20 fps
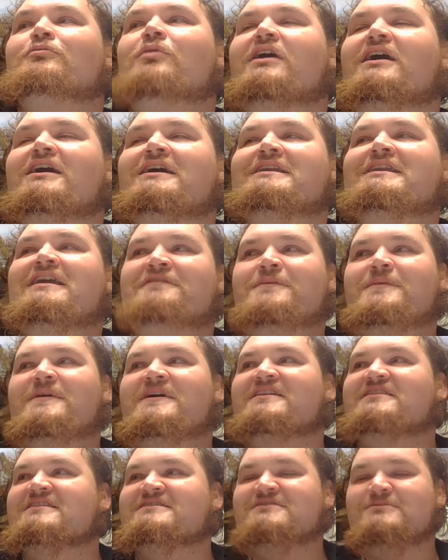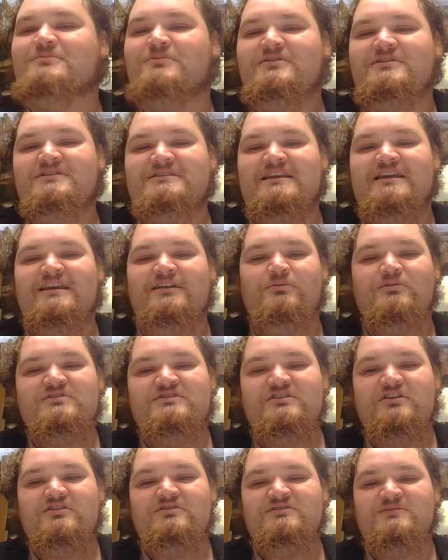what I loved about this was it
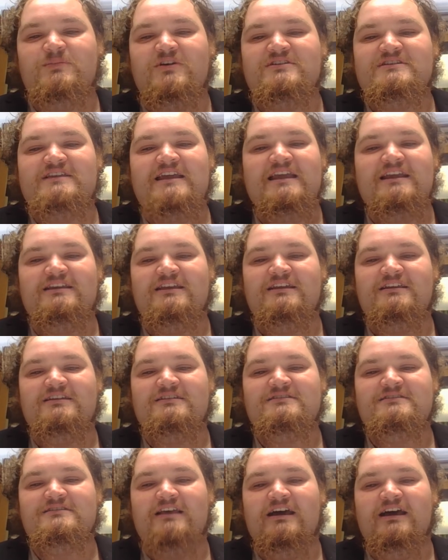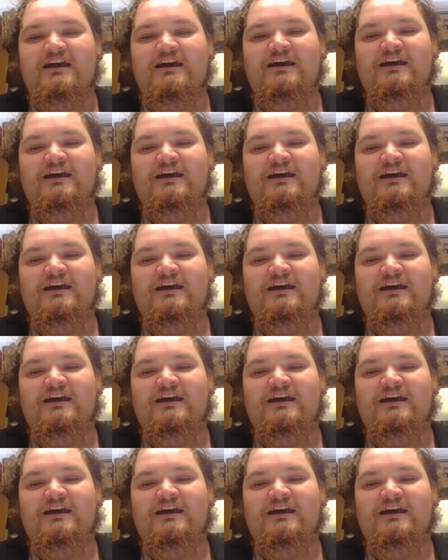was so spontaneous.